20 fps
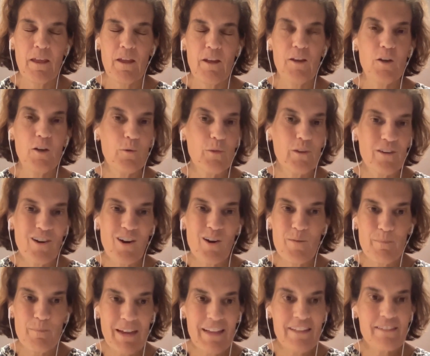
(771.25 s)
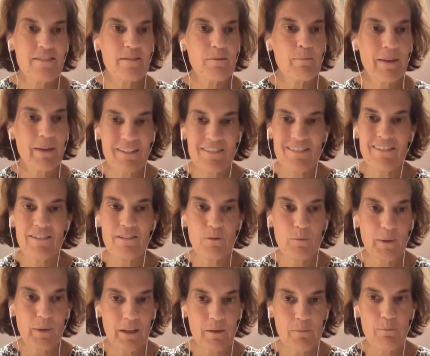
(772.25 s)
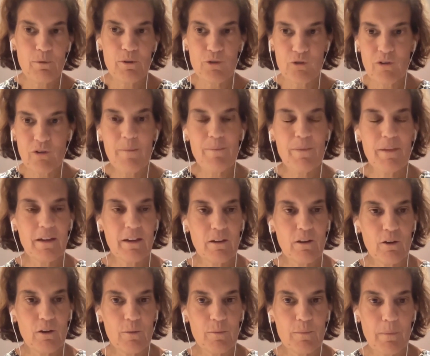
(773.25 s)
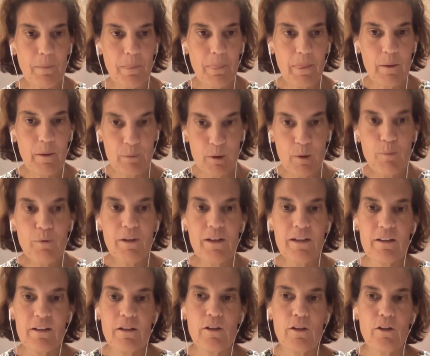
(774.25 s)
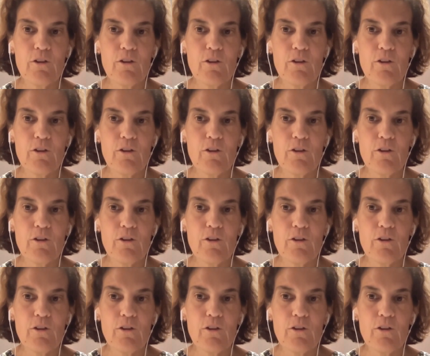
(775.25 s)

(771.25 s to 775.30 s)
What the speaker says: there are medicines that we can prescribe that are appropriate.